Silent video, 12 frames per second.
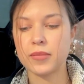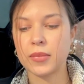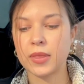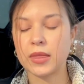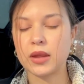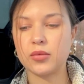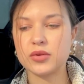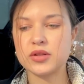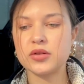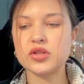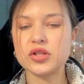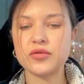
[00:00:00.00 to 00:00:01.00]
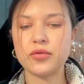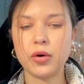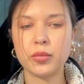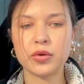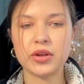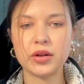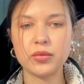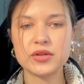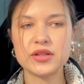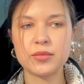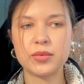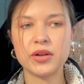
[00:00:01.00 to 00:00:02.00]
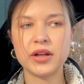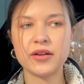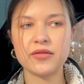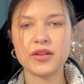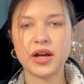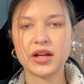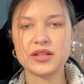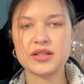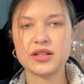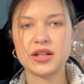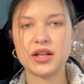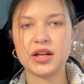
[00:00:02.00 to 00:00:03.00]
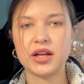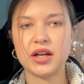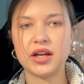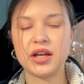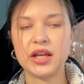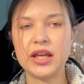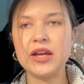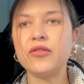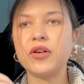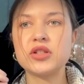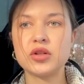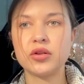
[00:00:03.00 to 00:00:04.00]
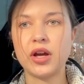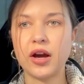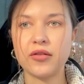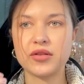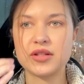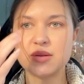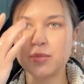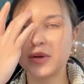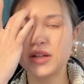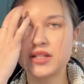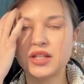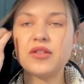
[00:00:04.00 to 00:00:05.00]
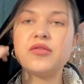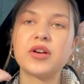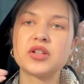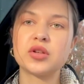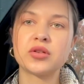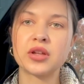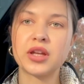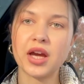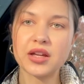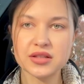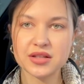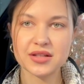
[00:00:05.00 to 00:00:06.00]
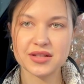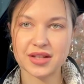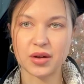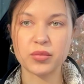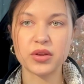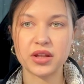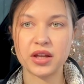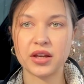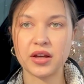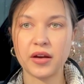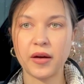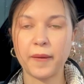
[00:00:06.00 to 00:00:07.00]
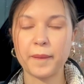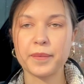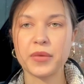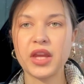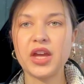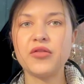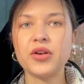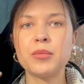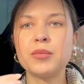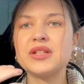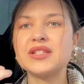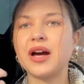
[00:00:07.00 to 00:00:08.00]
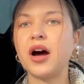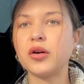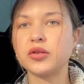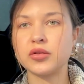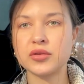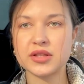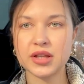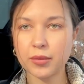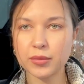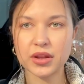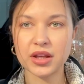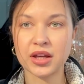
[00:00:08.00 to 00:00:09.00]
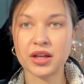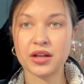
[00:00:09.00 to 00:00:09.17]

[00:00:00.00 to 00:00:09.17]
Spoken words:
that was not just FOMO. That was the belief that if I don't have this piece, if I don't get something, if I miss out on something,